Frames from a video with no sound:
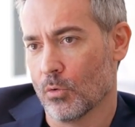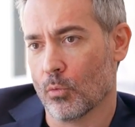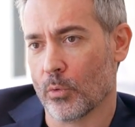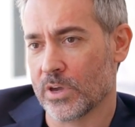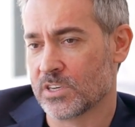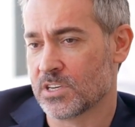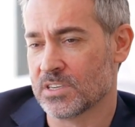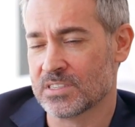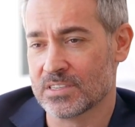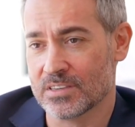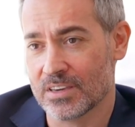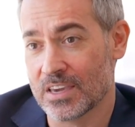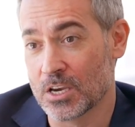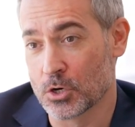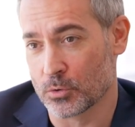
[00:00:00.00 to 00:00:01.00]
which is
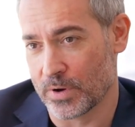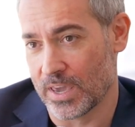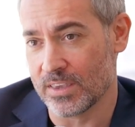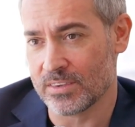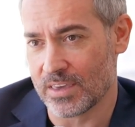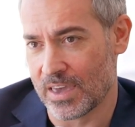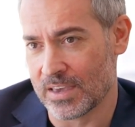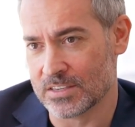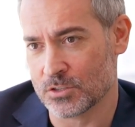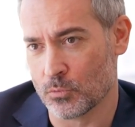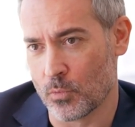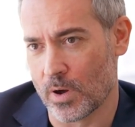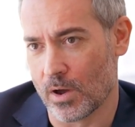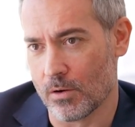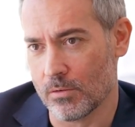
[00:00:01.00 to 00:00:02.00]
great as
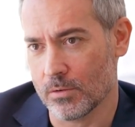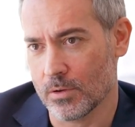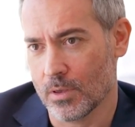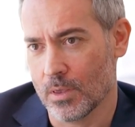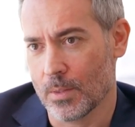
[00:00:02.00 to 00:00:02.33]
well.